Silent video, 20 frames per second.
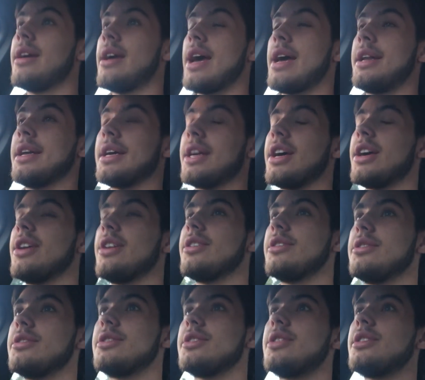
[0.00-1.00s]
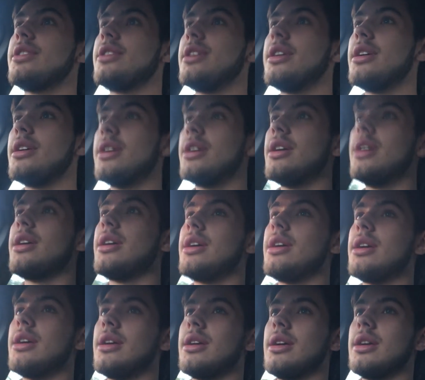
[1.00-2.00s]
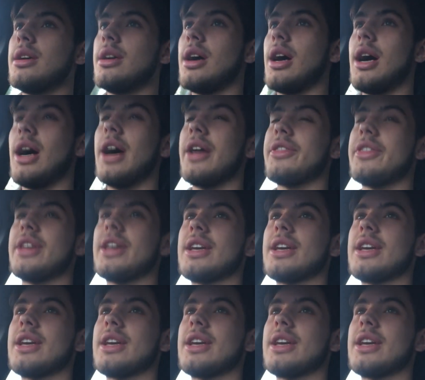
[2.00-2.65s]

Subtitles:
And it goes, I